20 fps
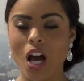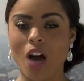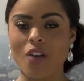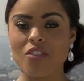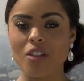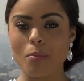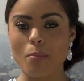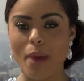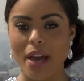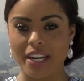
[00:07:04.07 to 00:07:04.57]

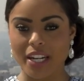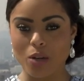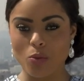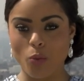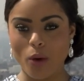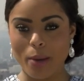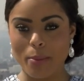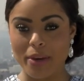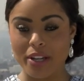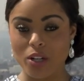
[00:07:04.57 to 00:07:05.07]
of the men and
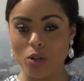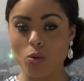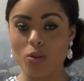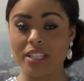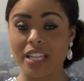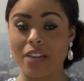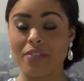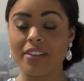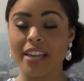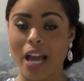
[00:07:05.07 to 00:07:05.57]
women who
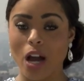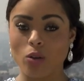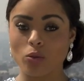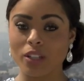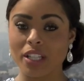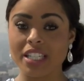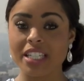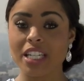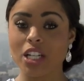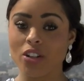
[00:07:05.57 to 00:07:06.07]
saved
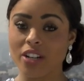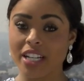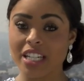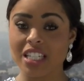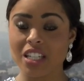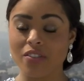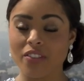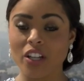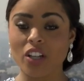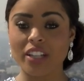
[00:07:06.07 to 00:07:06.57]
countless Syrian
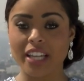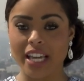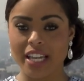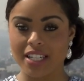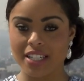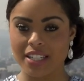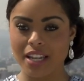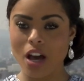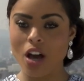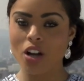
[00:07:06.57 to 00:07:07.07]

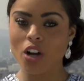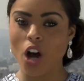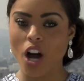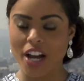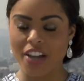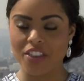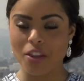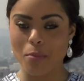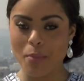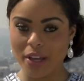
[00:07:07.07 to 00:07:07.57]
civilians
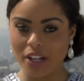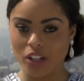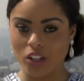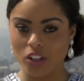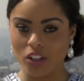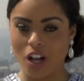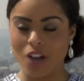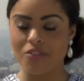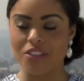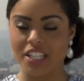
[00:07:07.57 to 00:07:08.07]
caught in the
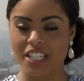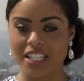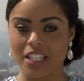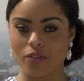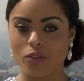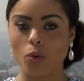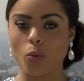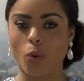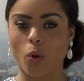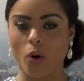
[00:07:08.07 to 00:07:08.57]
middle of this
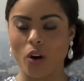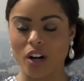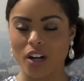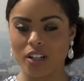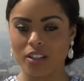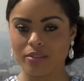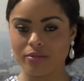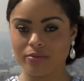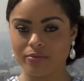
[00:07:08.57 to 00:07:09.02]
civil war.